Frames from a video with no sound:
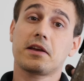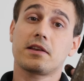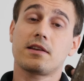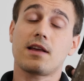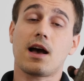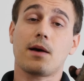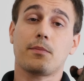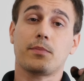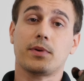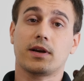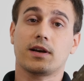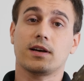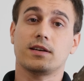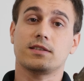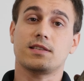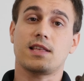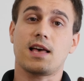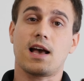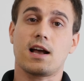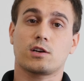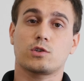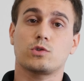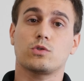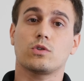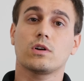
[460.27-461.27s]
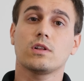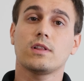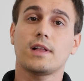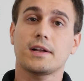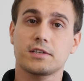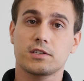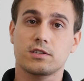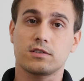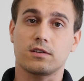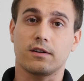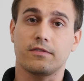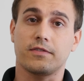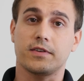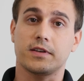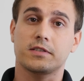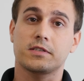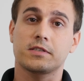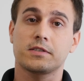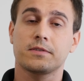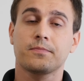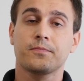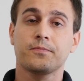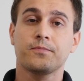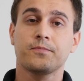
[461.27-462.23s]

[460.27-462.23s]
not because of the actual clutch surface.